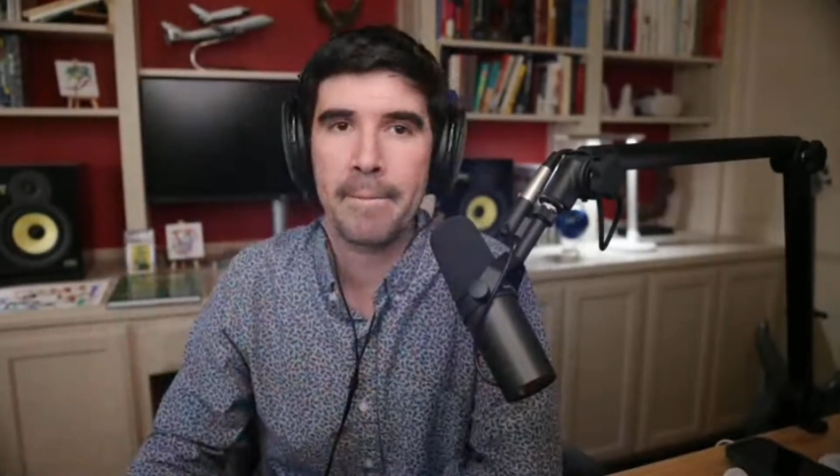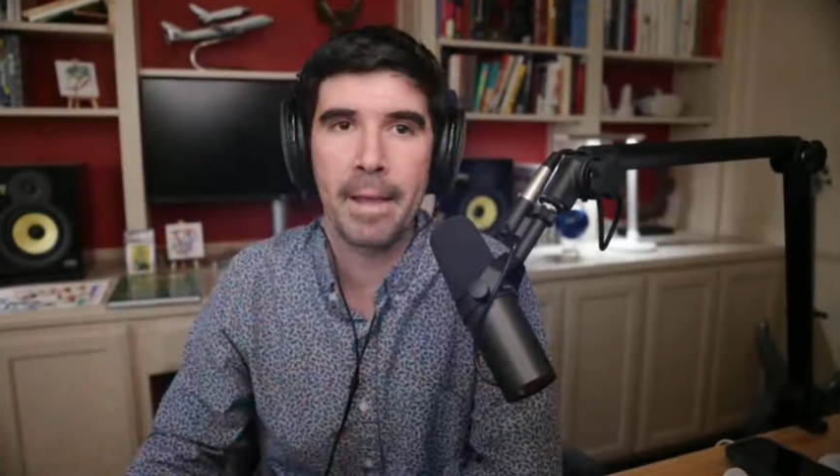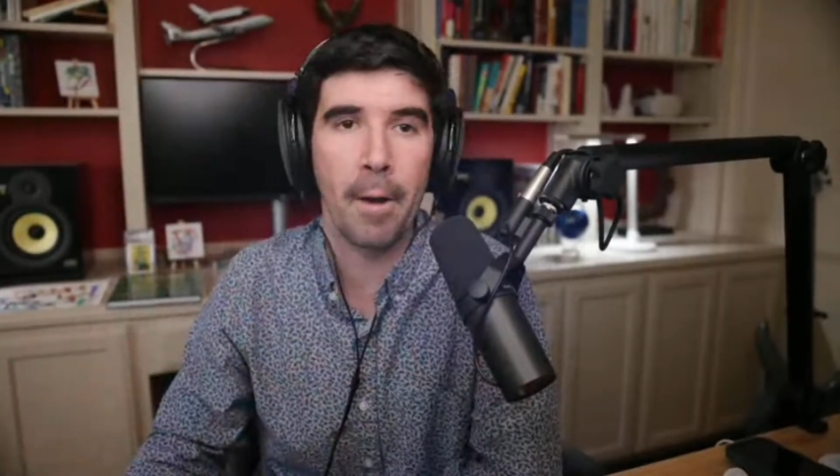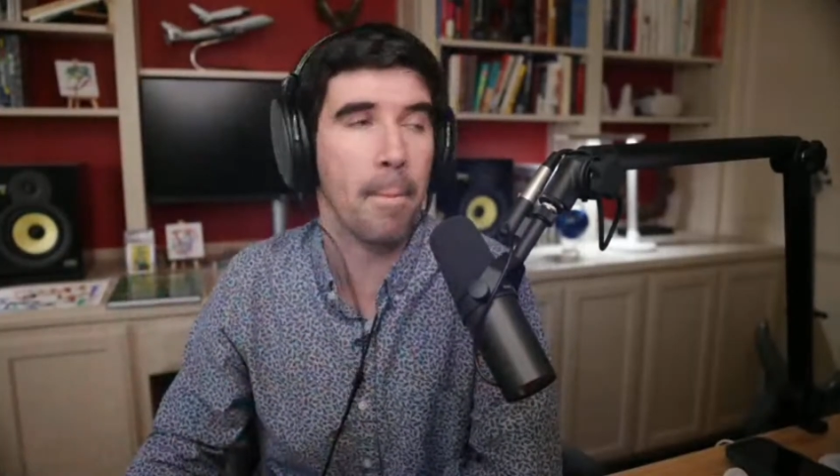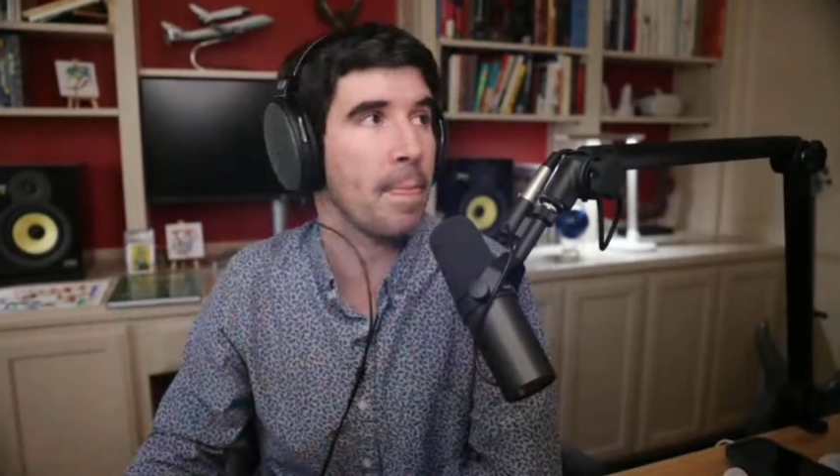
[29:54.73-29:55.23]

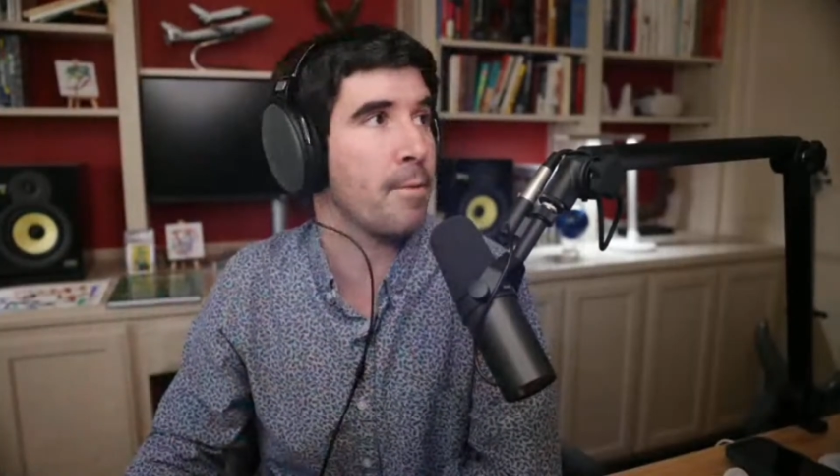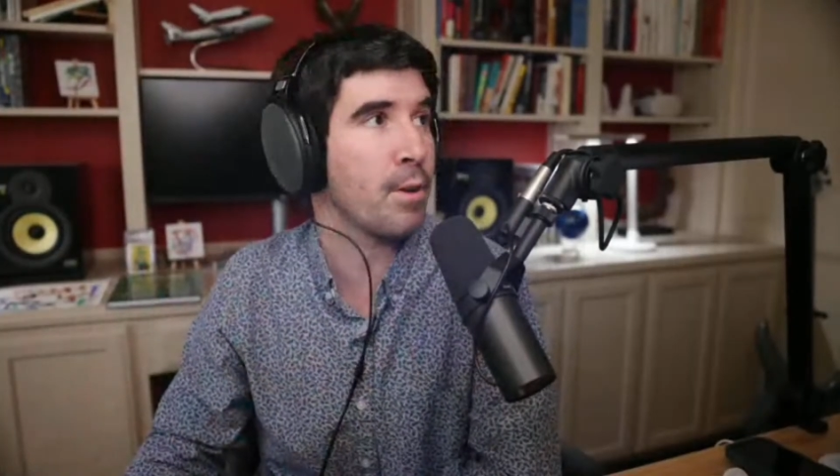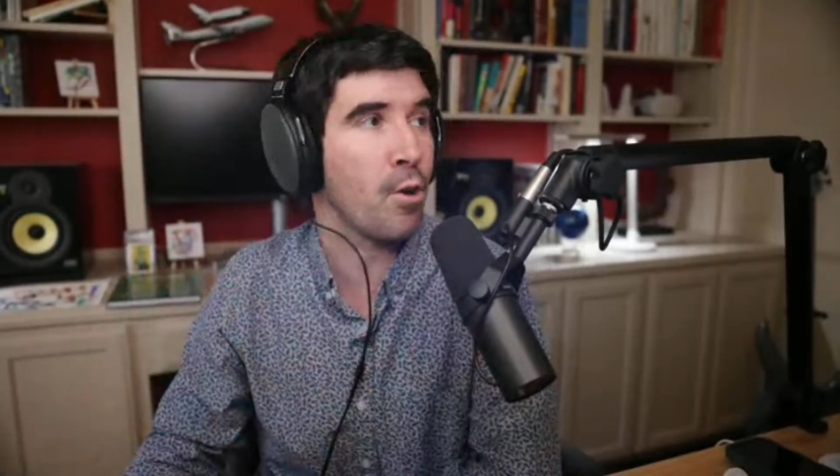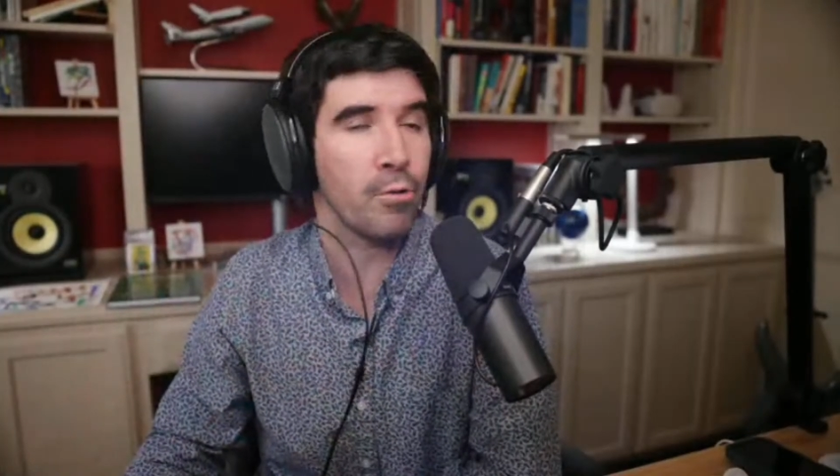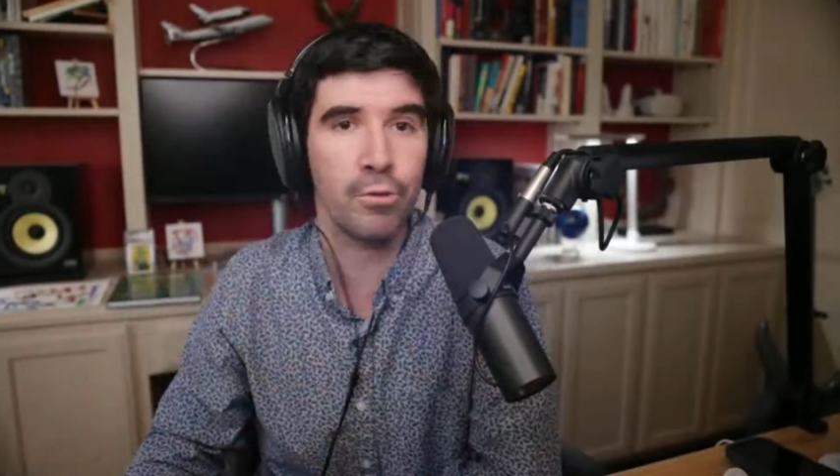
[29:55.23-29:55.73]
Now, if
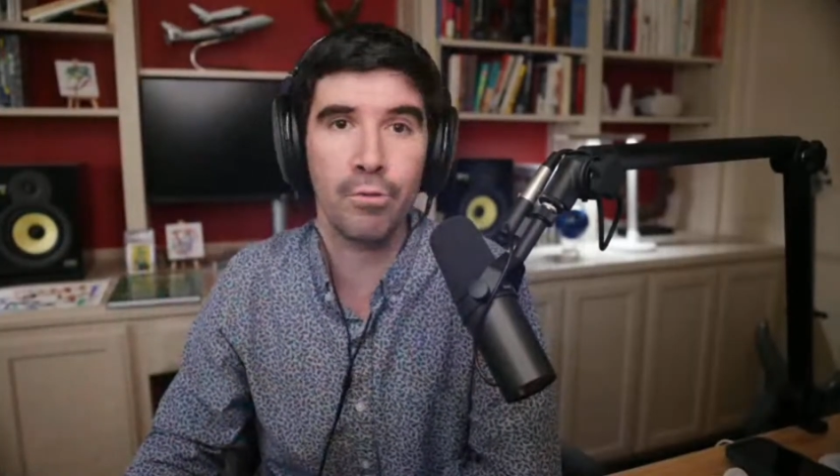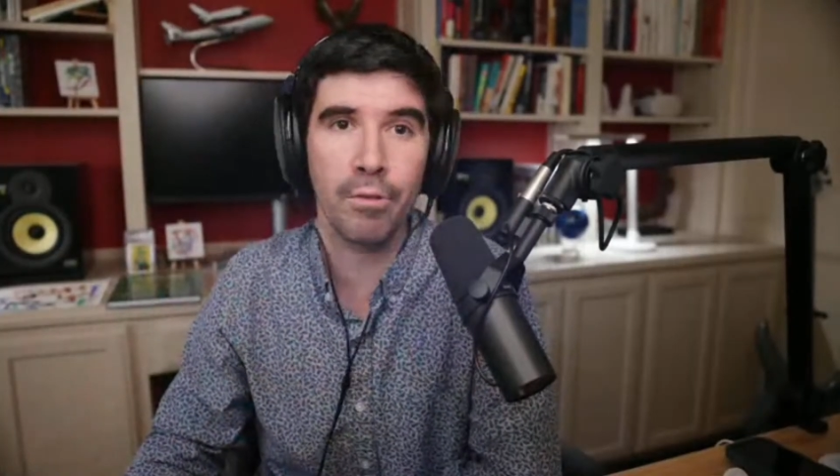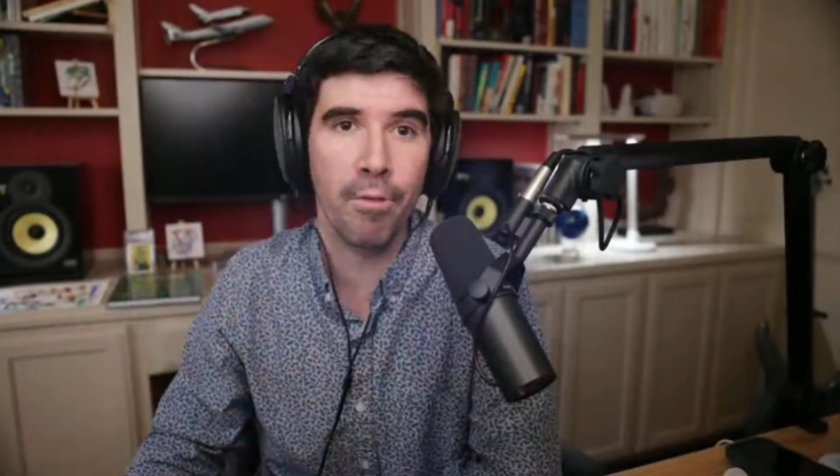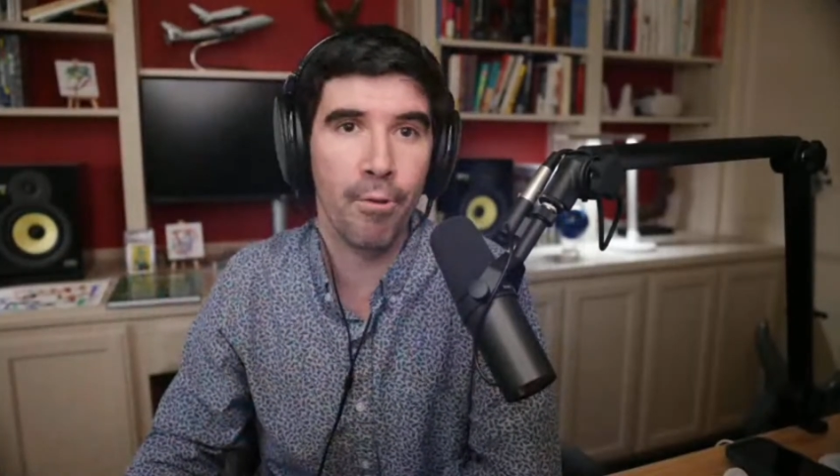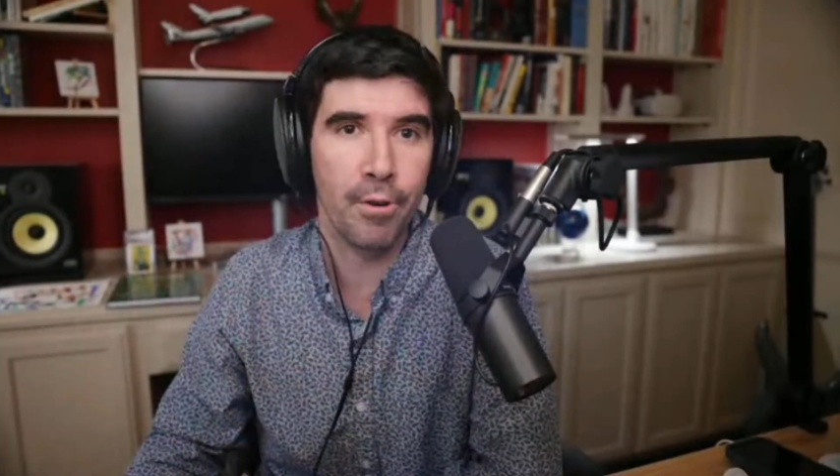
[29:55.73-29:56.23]
we go to
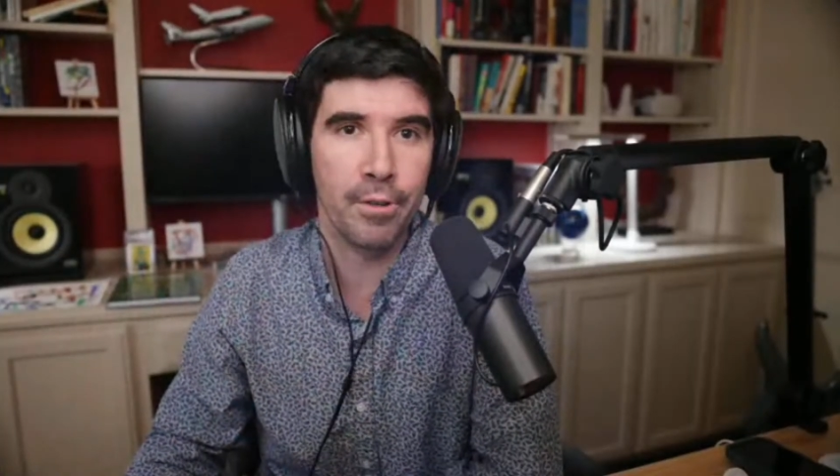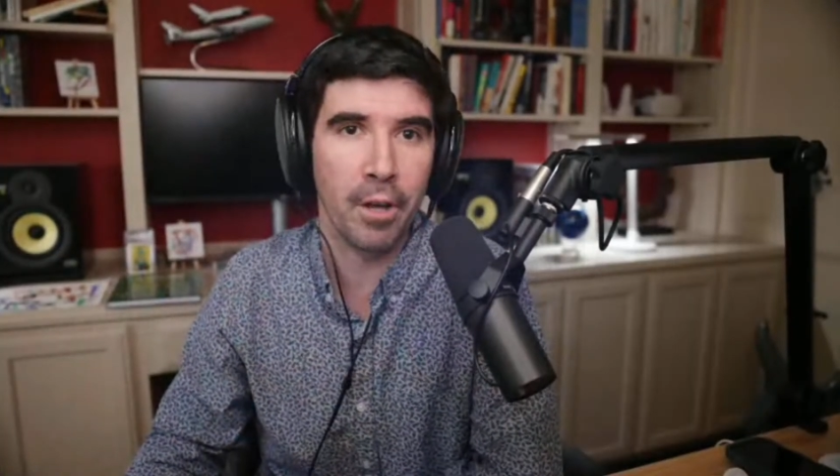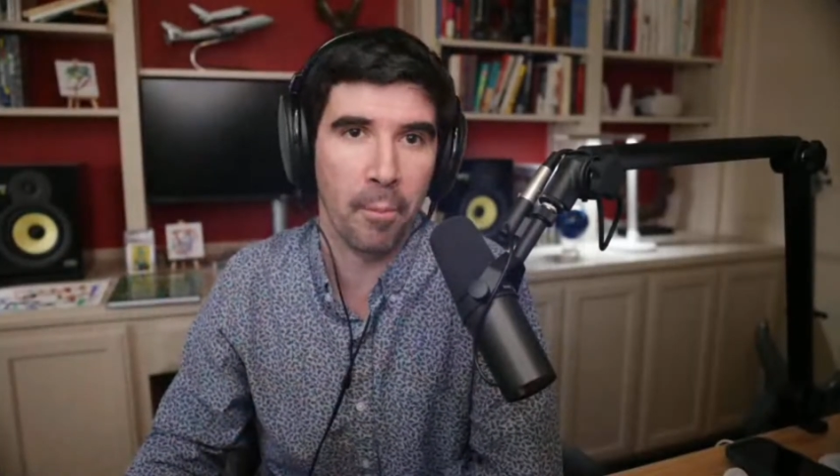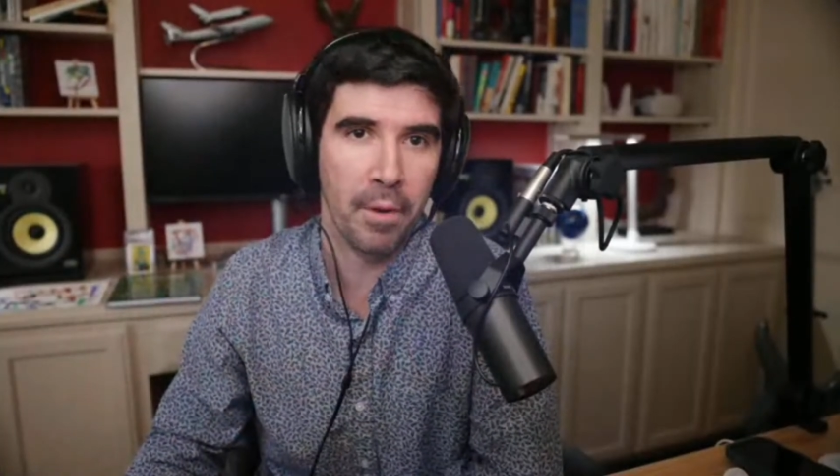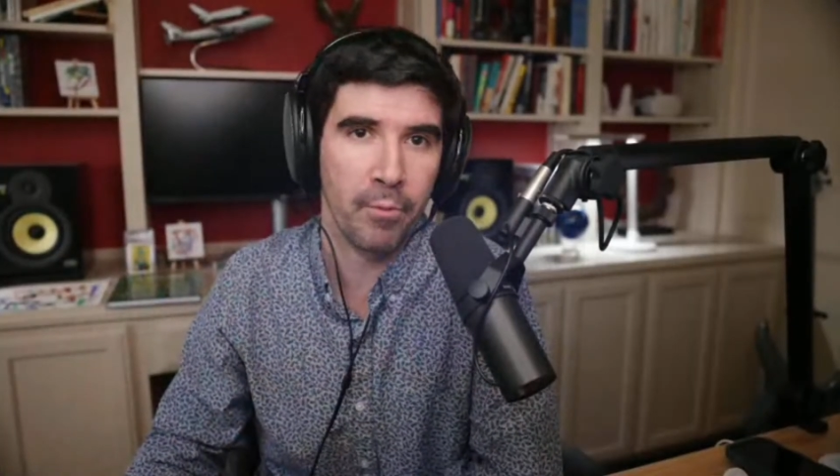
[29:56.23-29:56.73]
the third
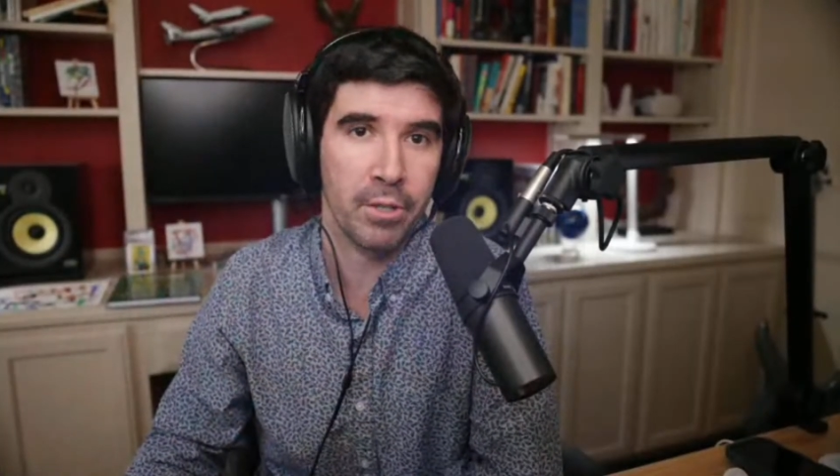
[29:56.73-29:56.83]
topic,